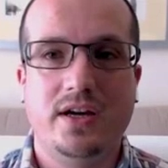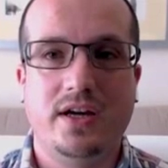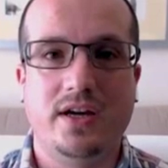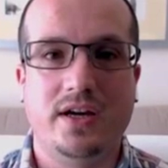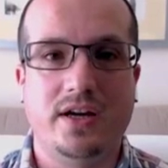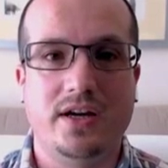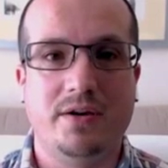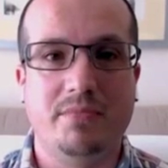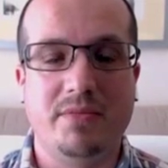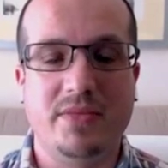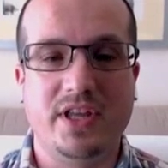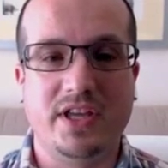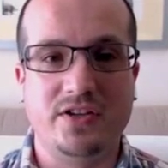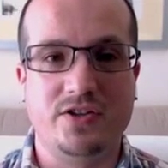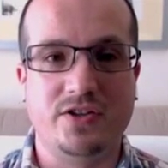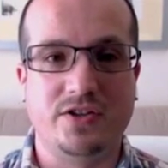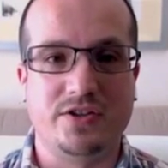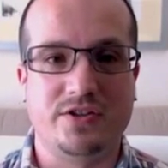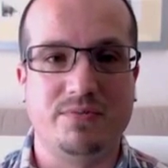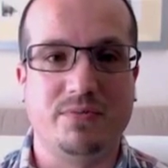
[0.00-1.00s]
They
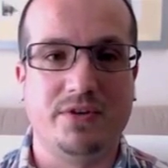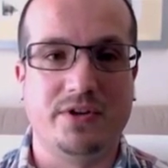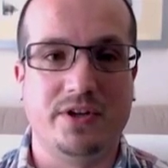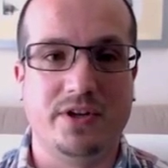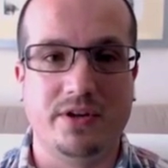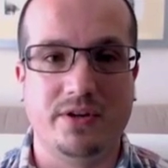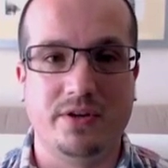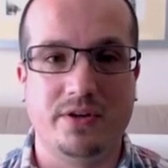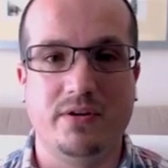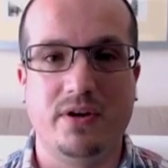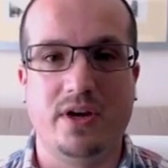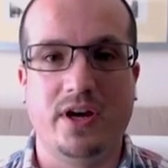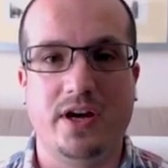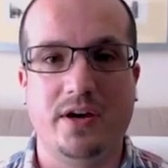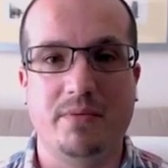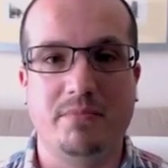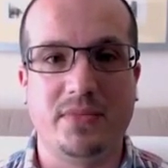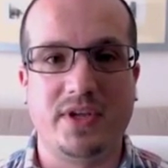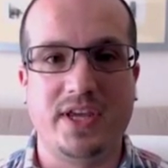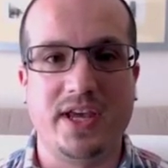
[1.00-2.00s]
just want
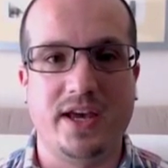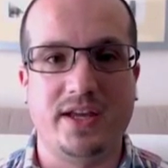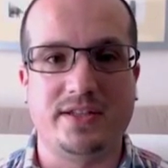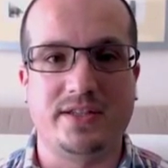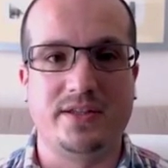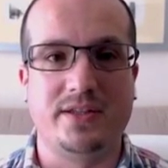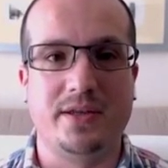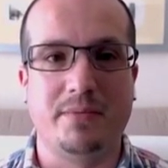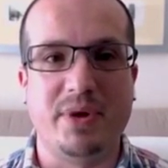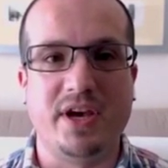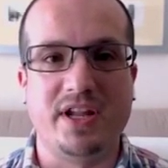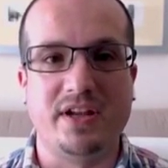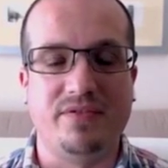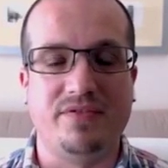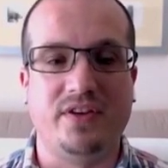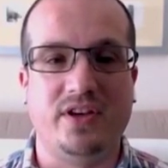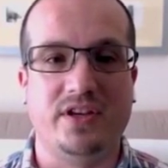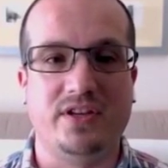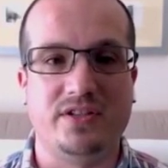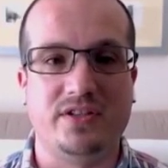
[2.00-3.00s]
to get the
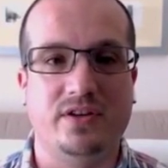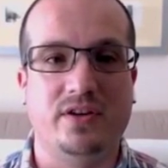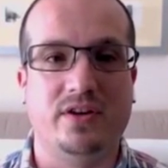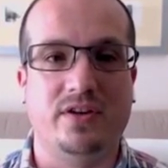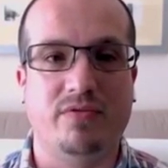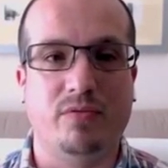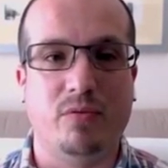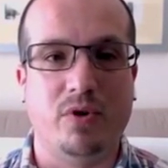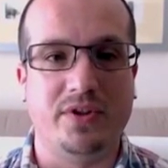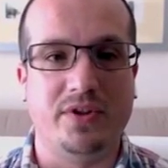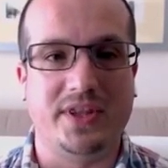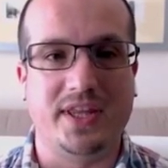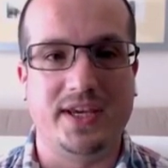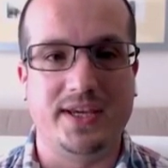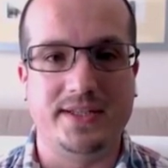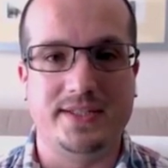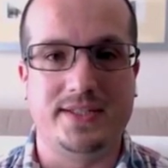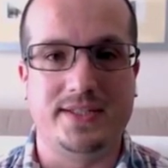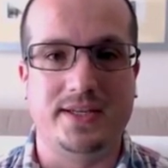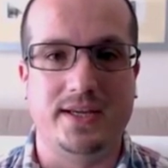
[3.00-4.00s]
benefit of what
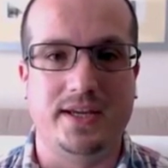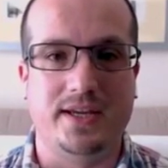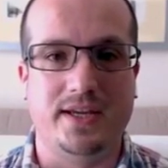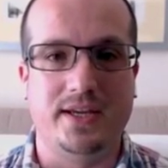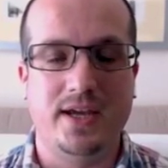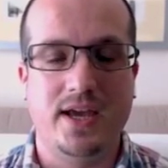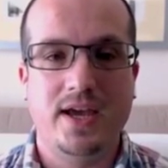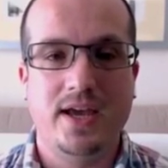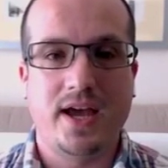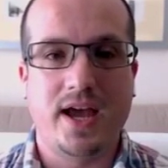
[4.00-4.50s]
they see